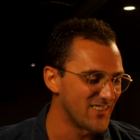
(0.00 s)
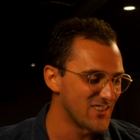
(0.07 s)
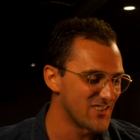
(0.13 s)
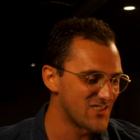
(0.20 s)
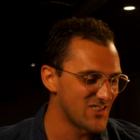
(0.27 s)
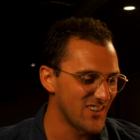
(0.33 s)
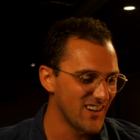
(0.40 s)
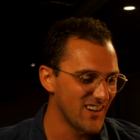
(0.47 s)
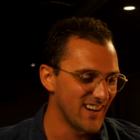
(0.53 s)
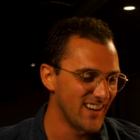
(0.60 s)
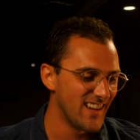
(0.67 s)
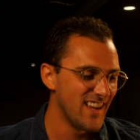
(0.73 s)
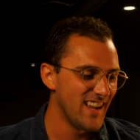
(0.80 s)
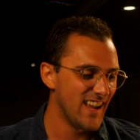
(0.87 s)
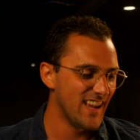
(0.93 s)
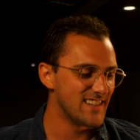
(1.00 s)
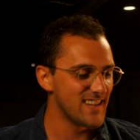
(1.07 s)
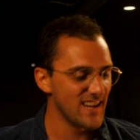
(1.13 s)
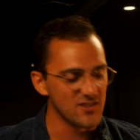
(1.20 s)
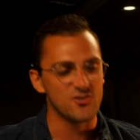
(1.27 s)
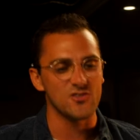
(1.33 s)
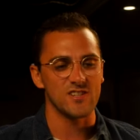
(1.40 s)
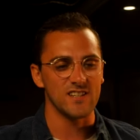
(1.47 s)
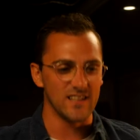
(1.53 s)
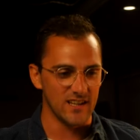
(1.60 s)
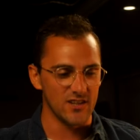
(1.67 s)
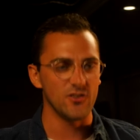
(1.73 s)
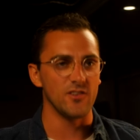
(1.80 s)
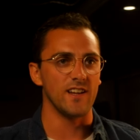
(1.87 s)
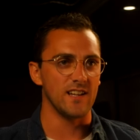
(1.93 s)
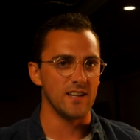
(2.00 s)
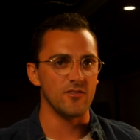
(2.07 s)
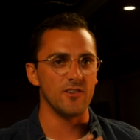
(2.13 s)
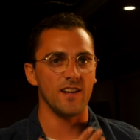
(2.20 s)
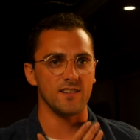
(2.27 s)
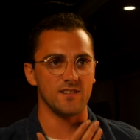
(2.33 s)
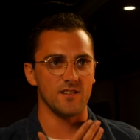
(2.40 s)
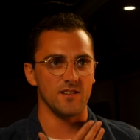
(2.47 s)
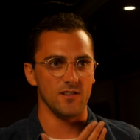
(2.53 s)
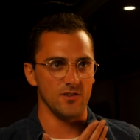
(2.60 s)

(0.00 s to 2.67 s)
for sure, and it's interesting to hear that even at